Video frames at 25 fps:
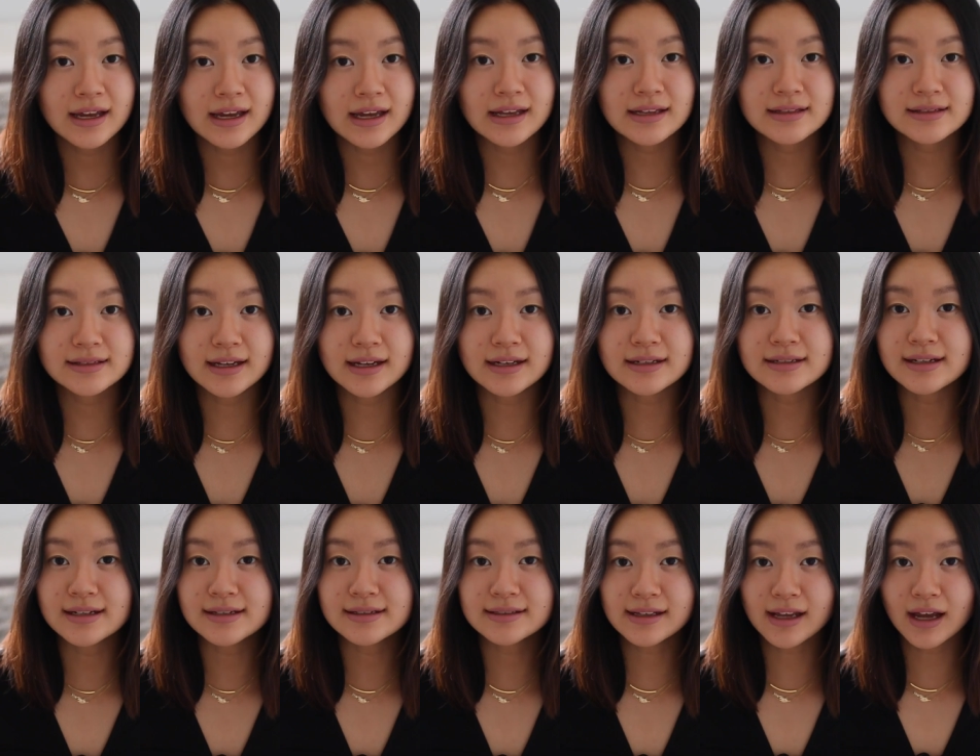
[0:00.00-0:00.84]
it's
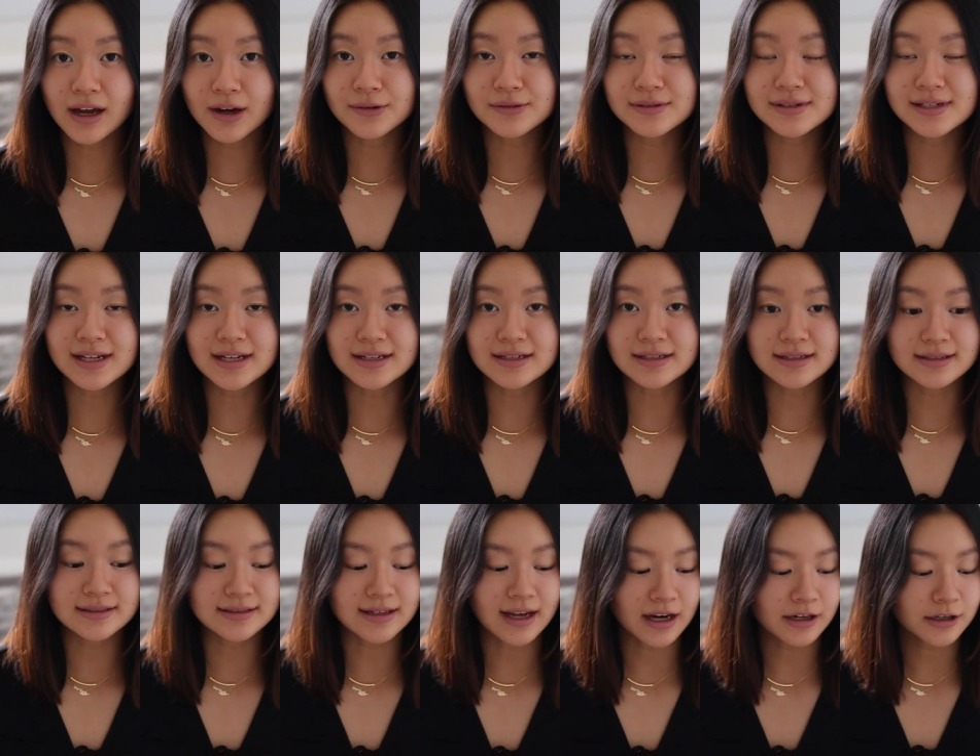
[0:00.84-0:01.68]
like discounted
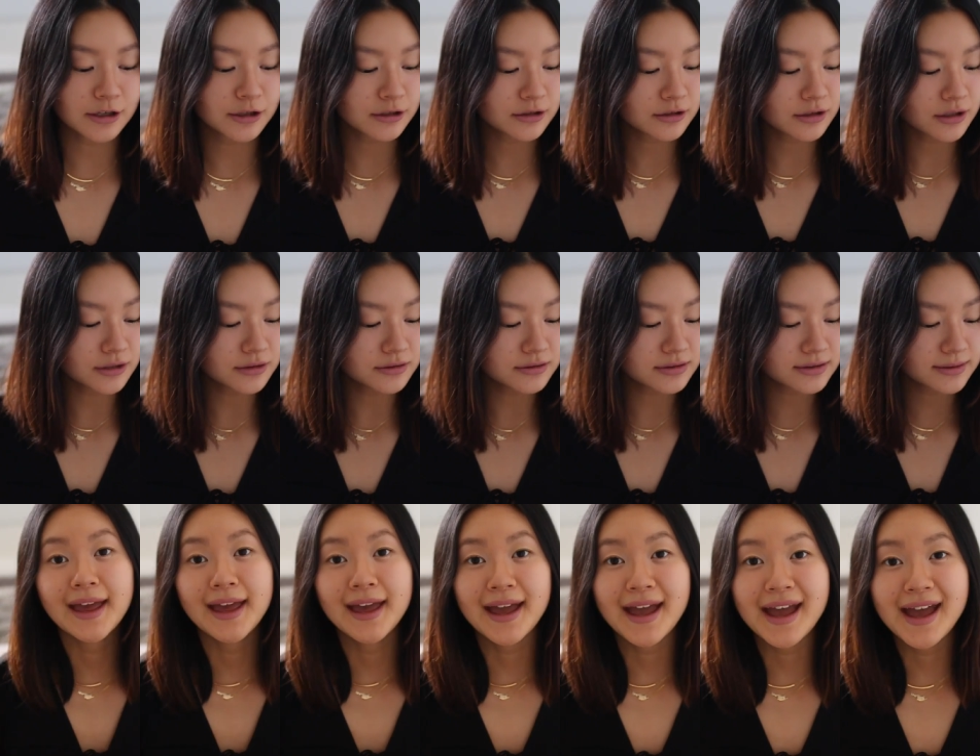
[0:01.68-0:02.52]
designer
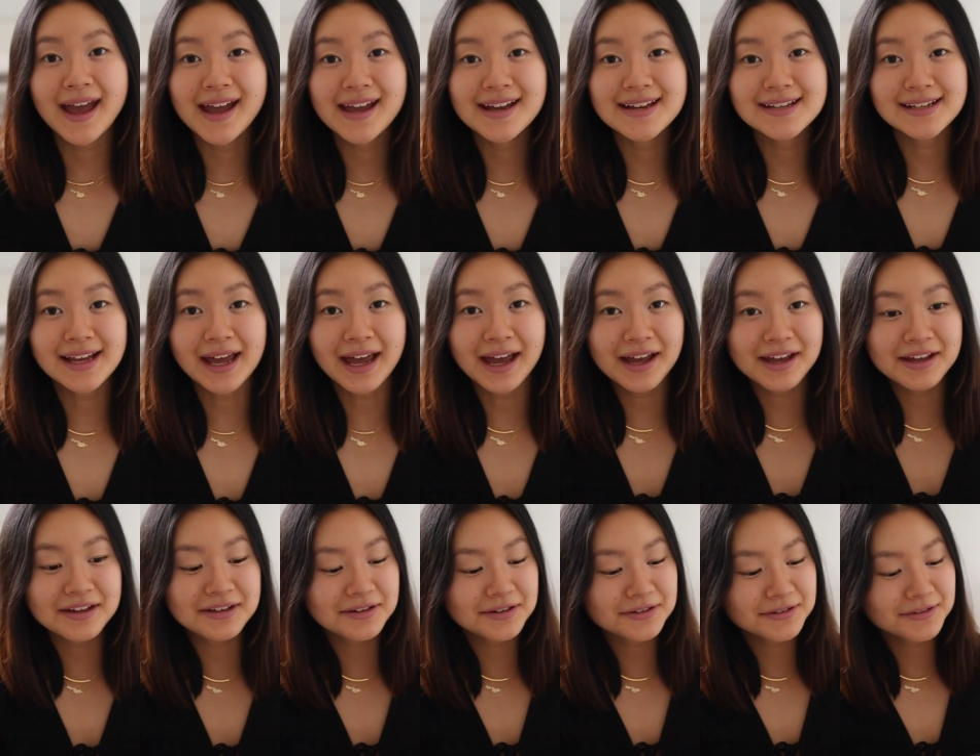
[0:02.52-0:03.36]
clothes. And
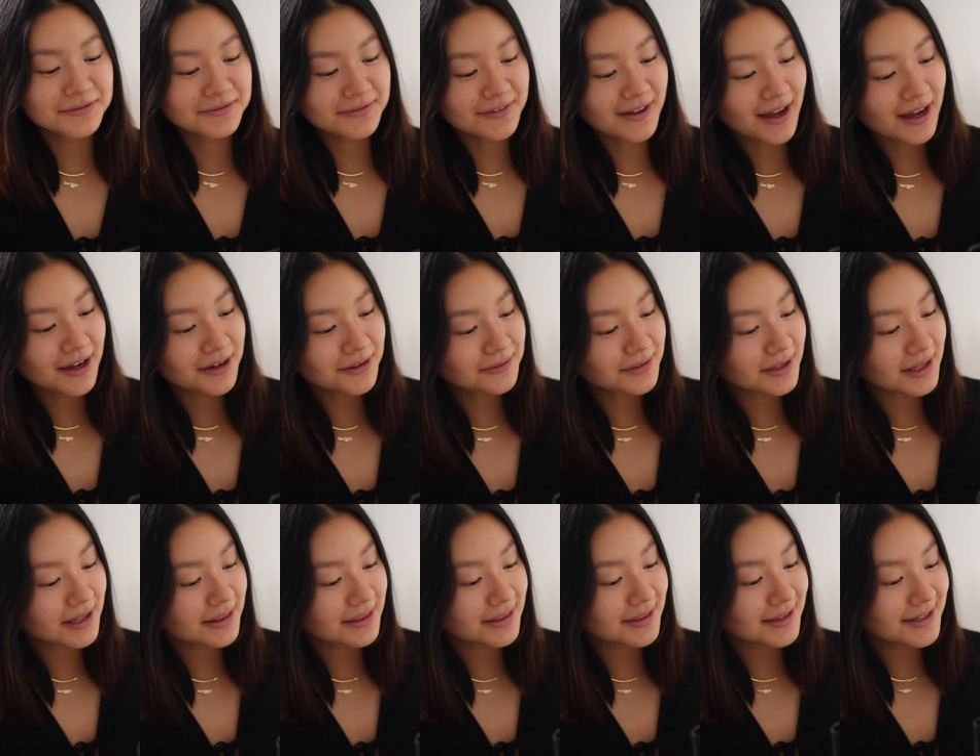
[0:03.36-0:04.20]
I
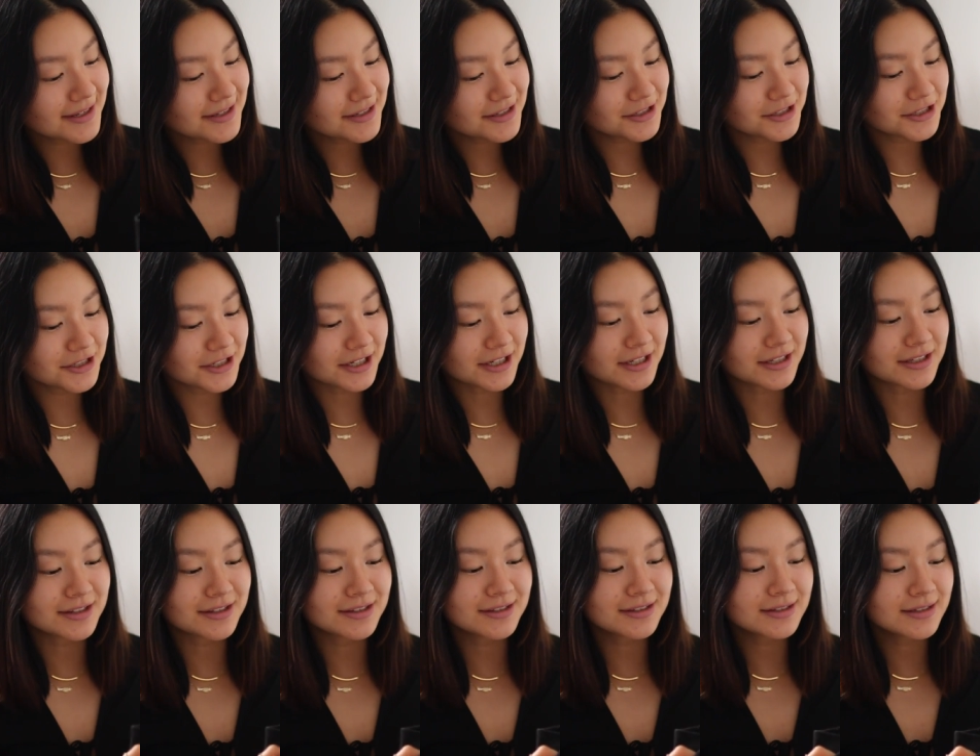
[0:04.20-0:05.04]
found these
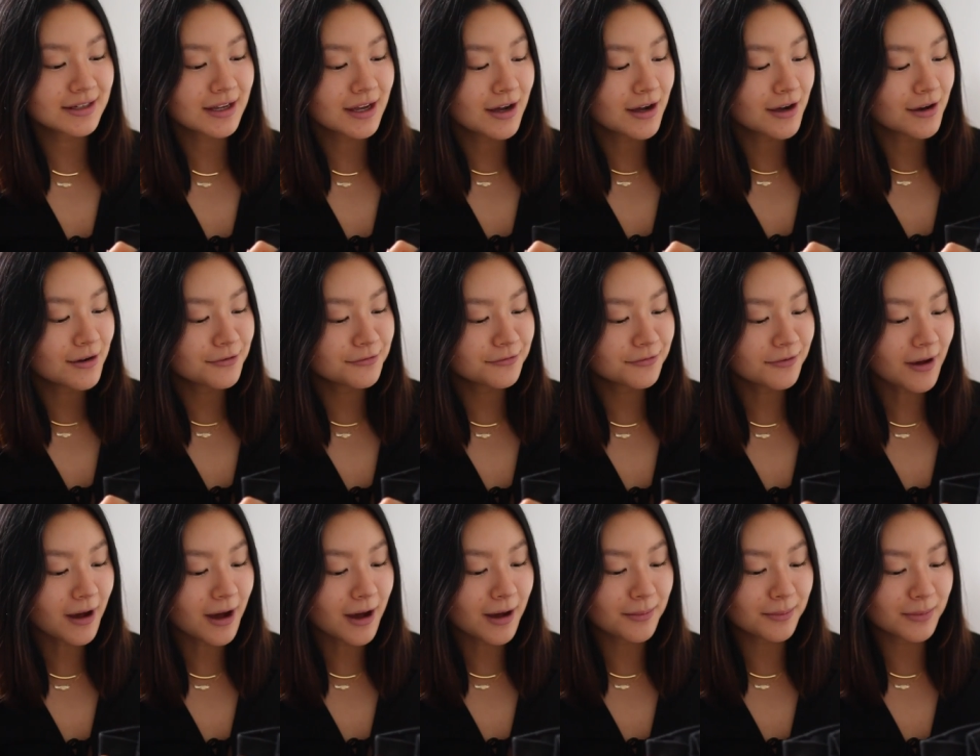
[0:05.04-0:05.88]
jeans
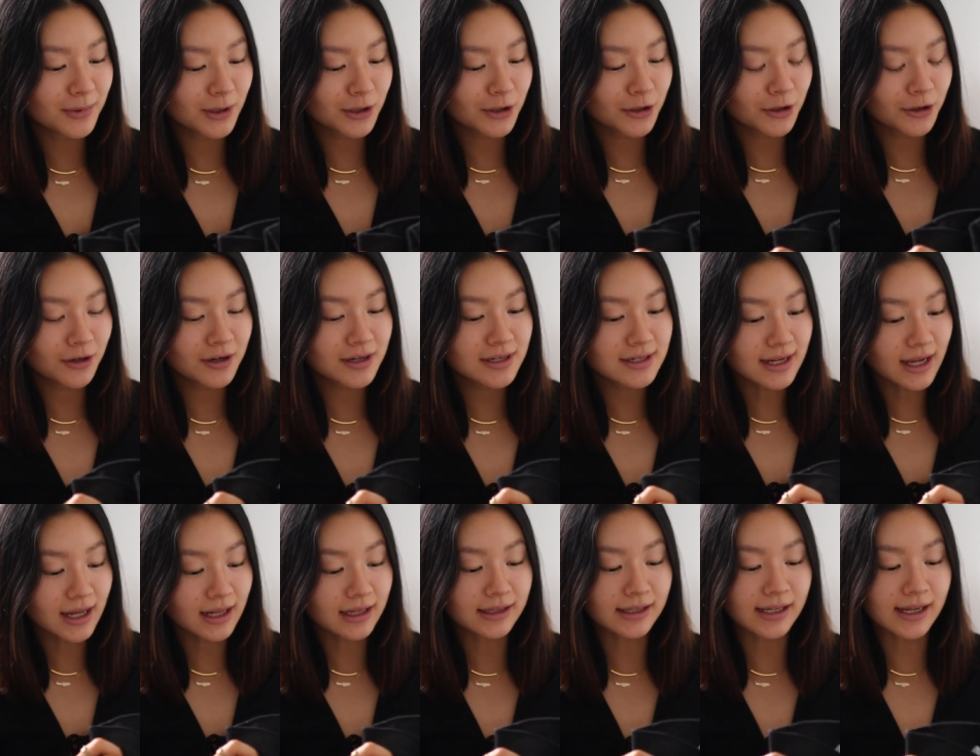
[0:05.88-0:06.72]
from
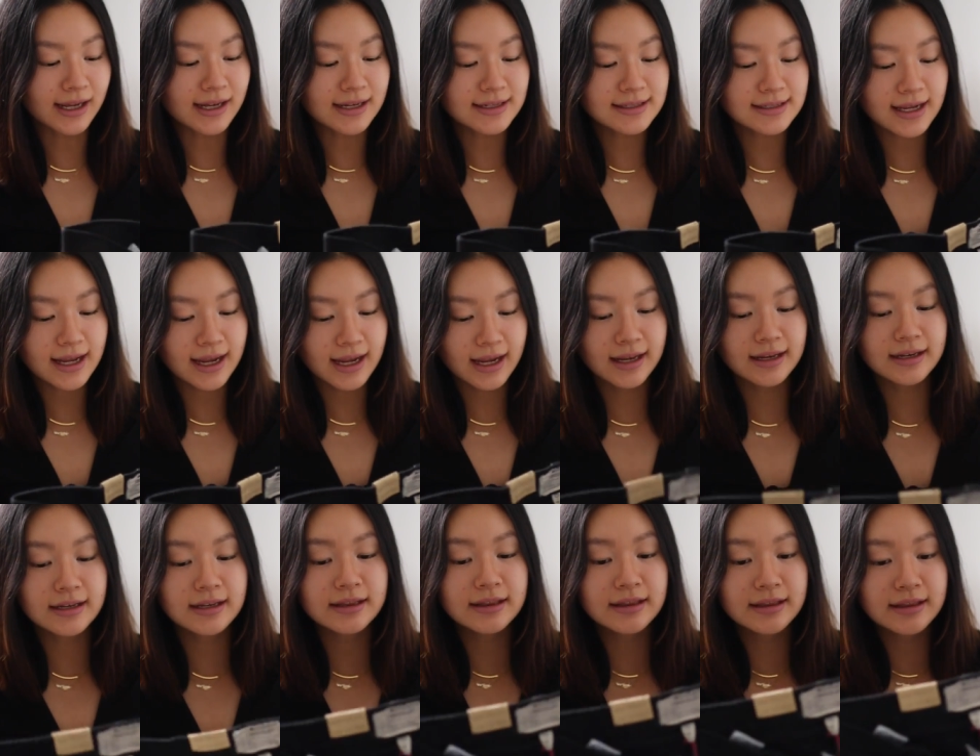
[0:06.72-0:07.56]
Current Elliott,
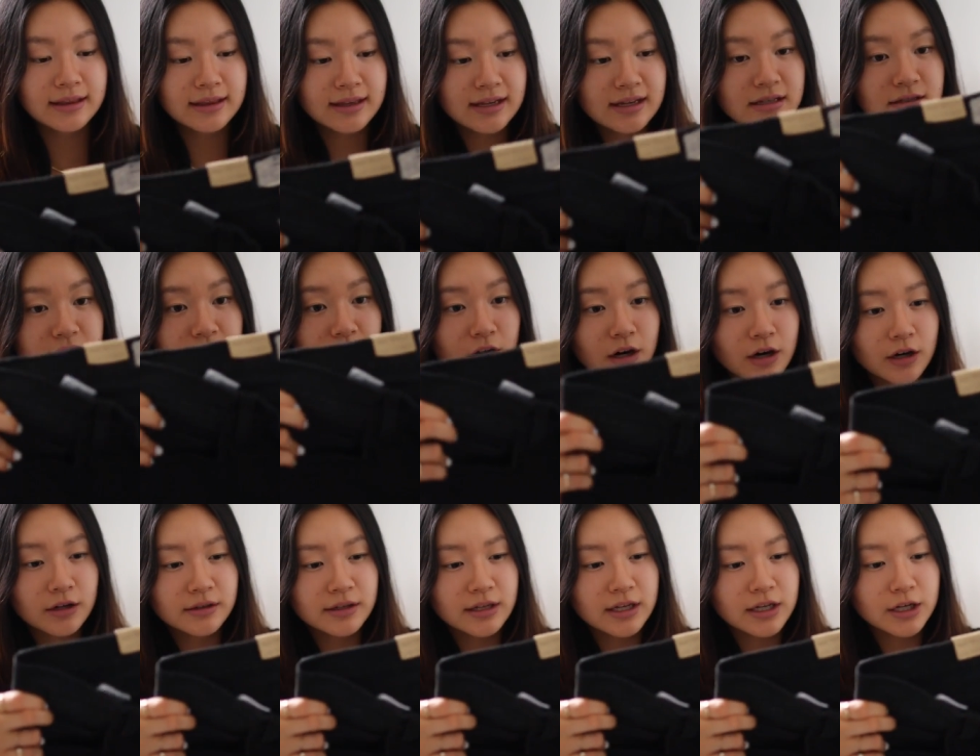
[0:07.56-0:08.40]
and these
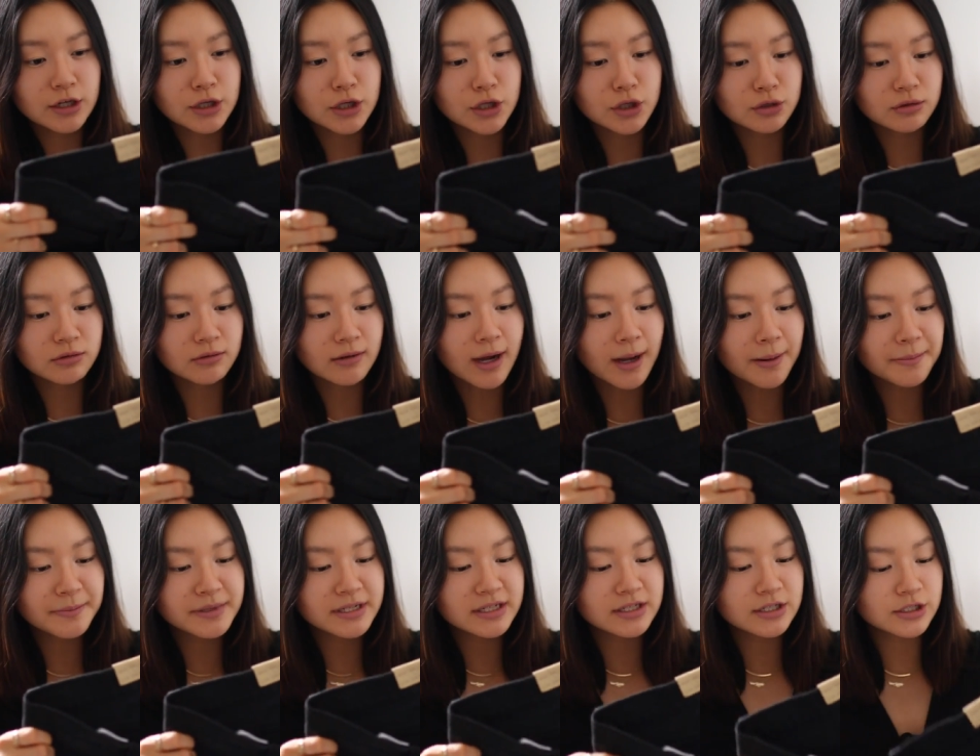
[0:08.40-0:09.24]
are the
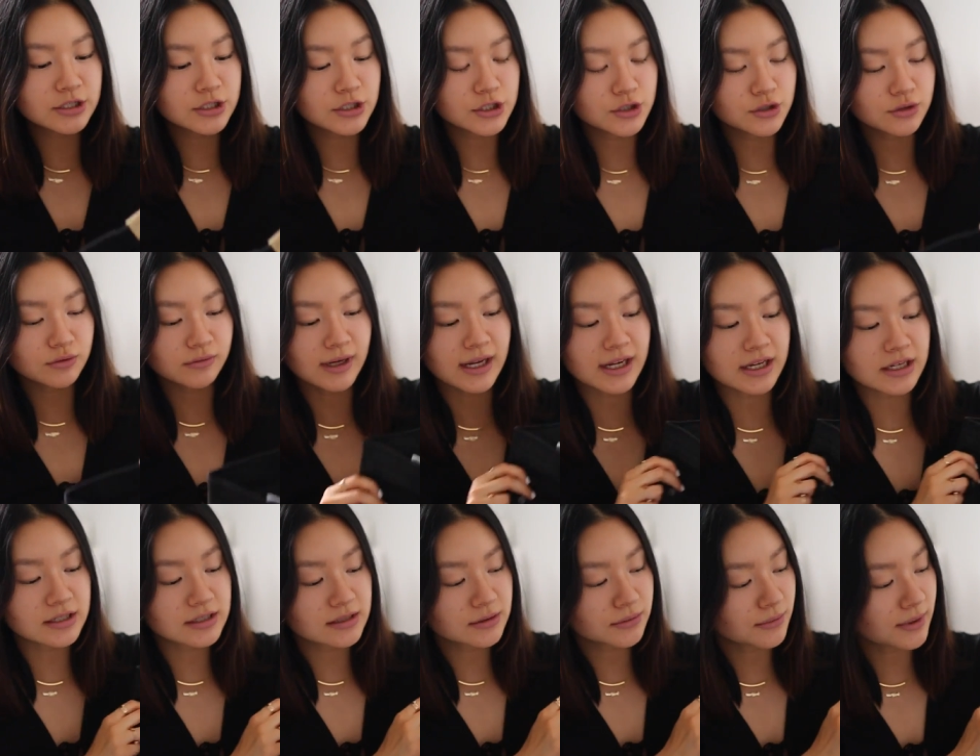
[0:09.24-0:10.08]
cropped
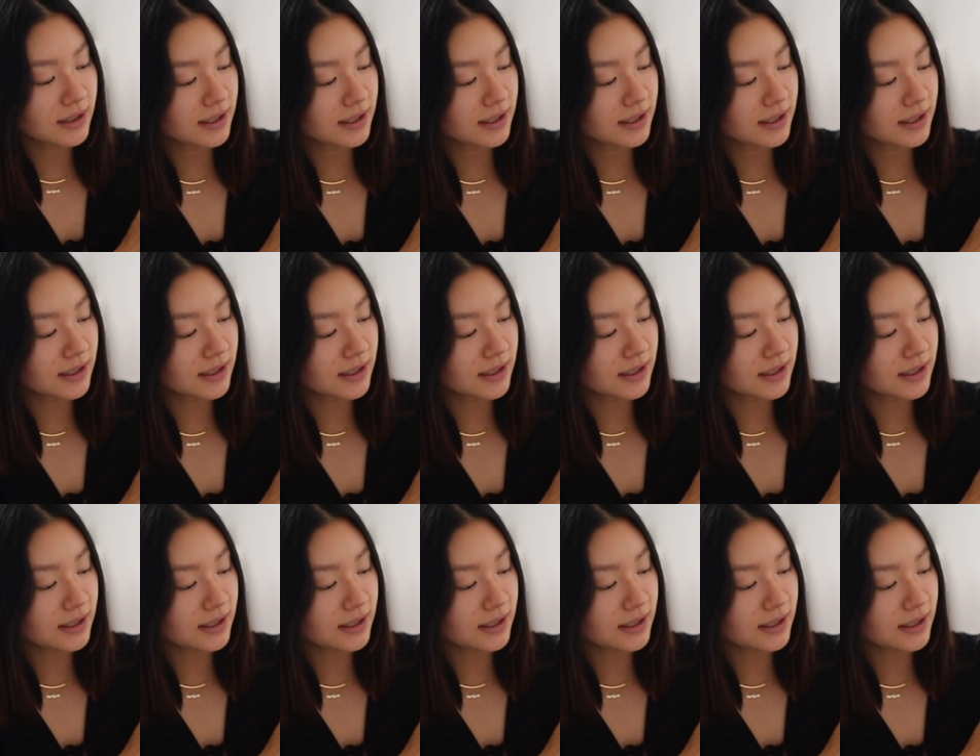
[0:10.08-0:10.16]
straight